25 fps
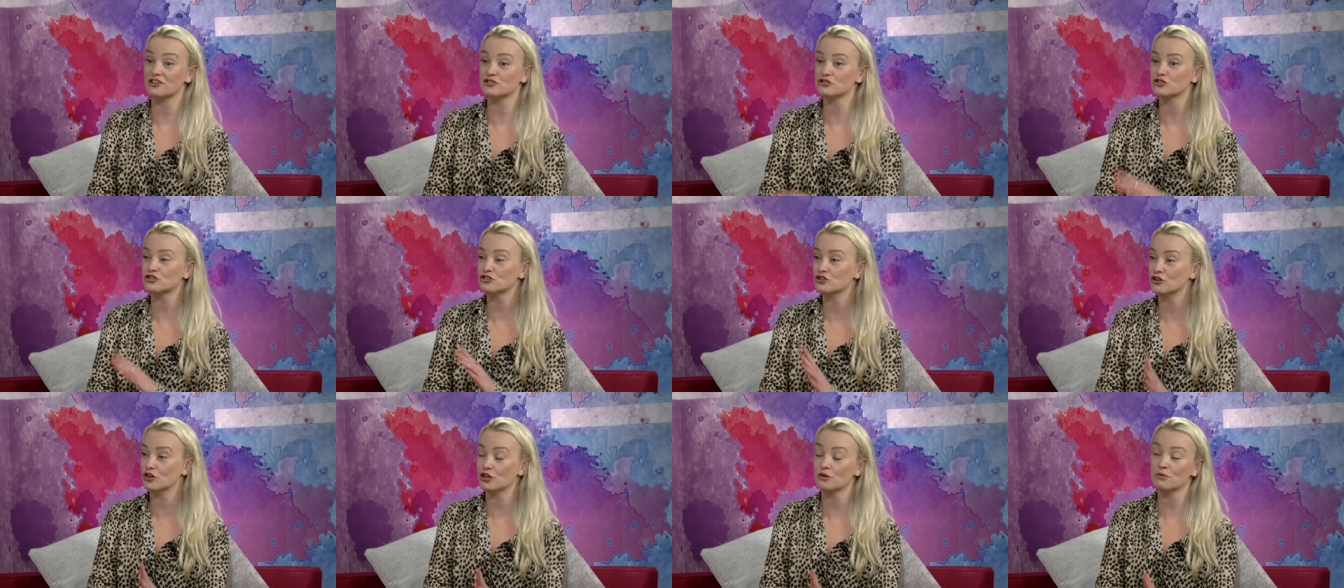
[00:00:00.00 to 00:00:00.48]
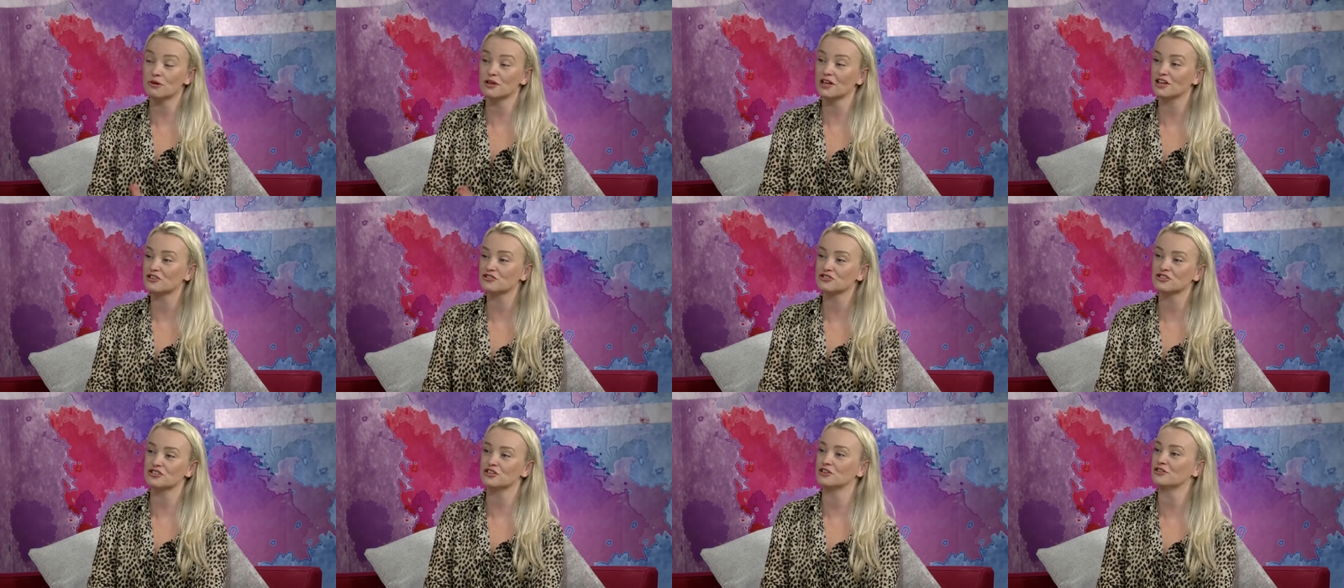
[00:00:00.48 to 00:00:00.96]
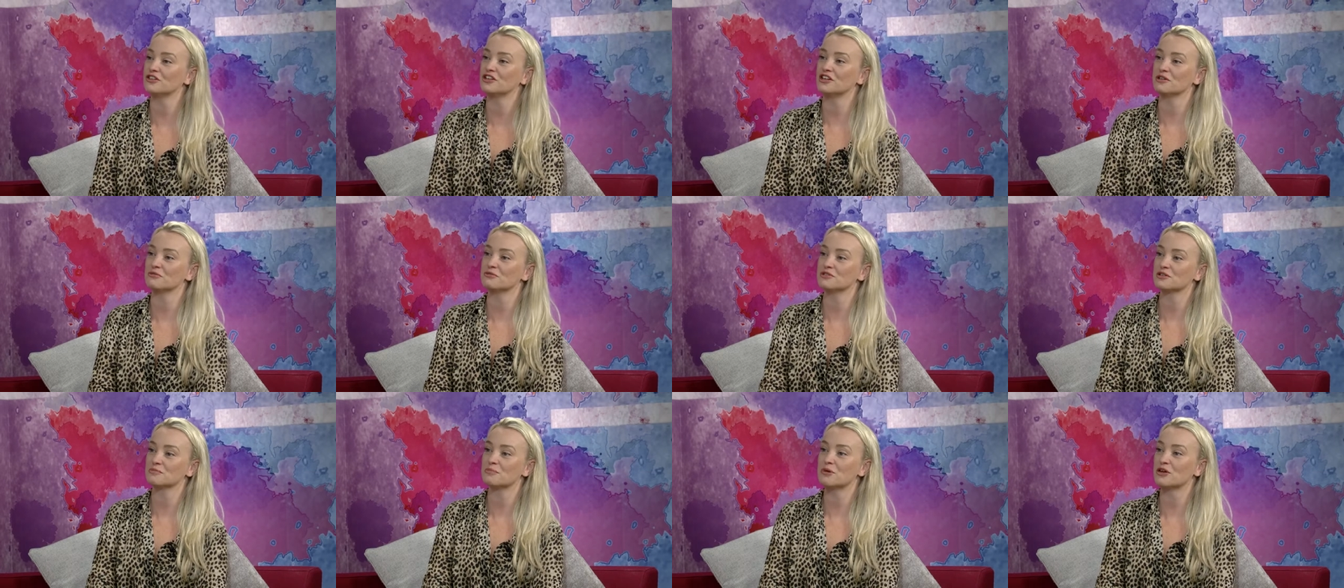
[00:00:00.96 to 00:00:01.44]
knew it. I just knew that it
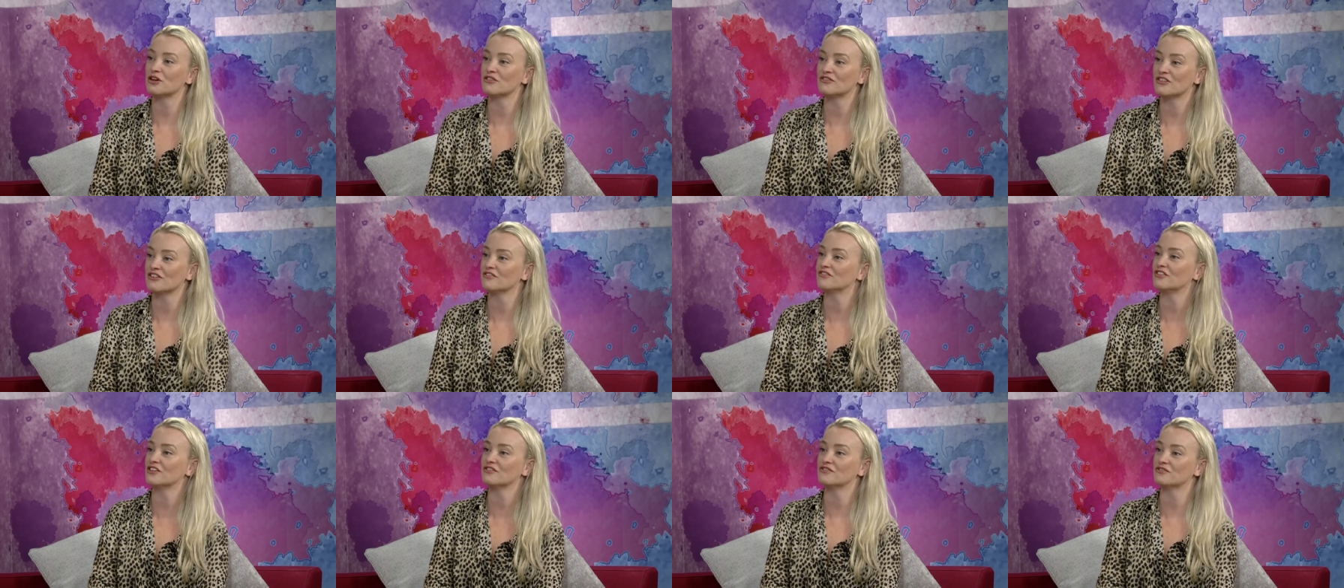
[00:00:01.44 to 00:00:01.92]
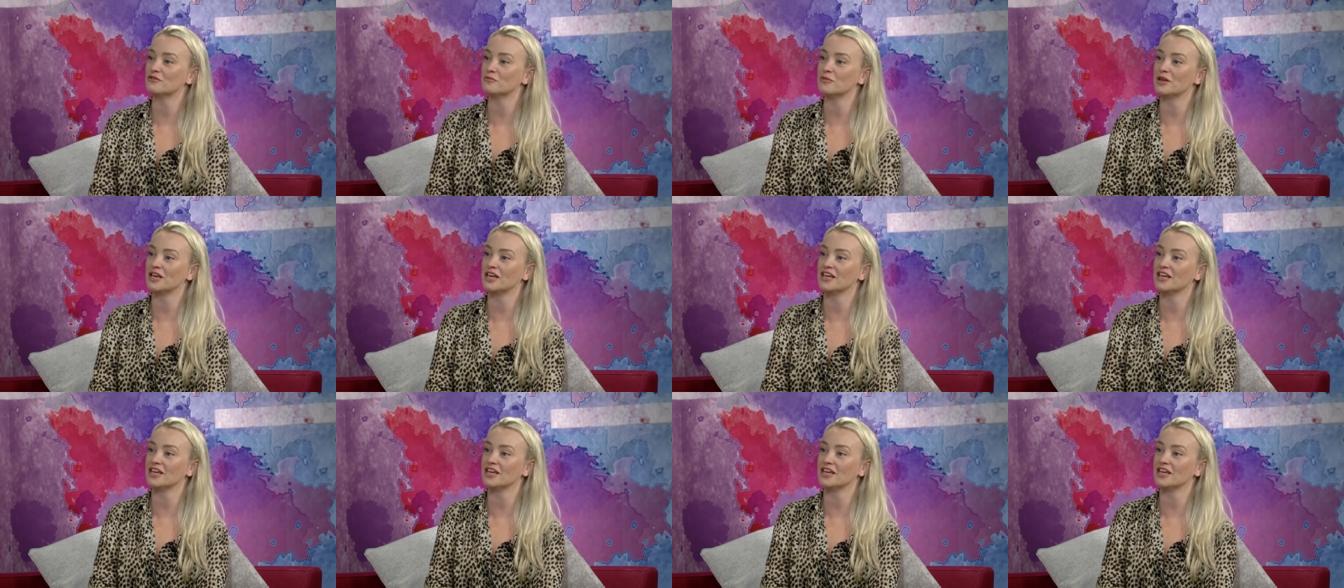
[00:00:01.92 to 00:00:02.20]
was a perfect fit for me.